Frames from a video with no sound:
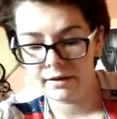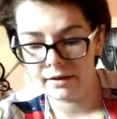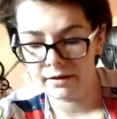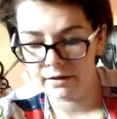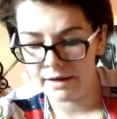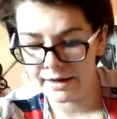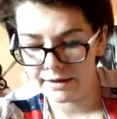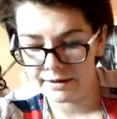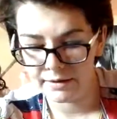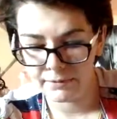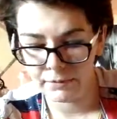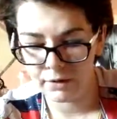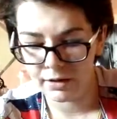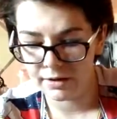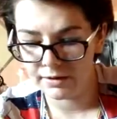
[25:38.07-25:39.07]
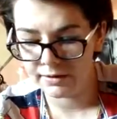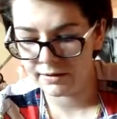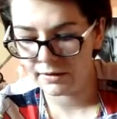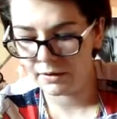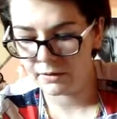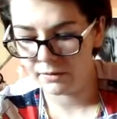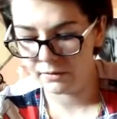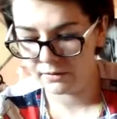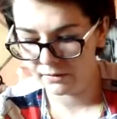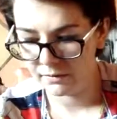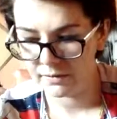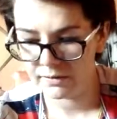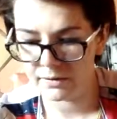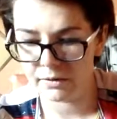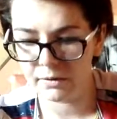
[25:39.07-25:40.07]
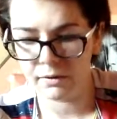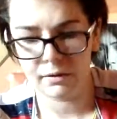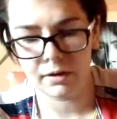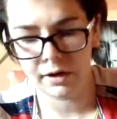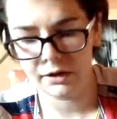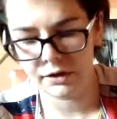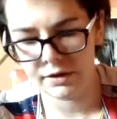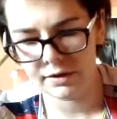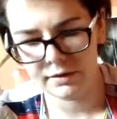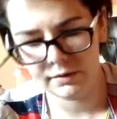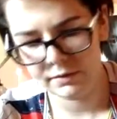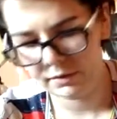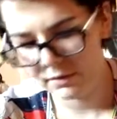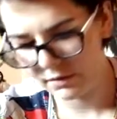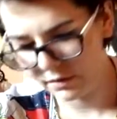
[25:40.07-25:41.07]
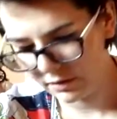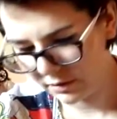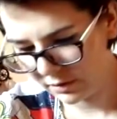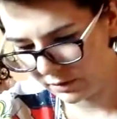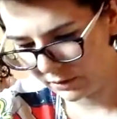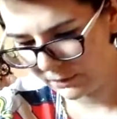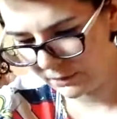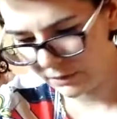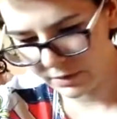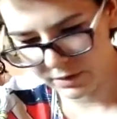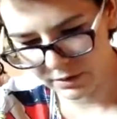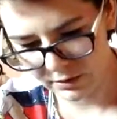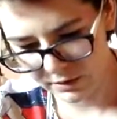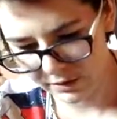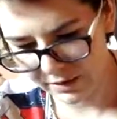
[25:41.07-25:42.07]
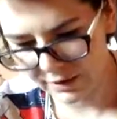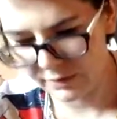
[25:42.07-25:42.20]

Reis' works, so I just look for an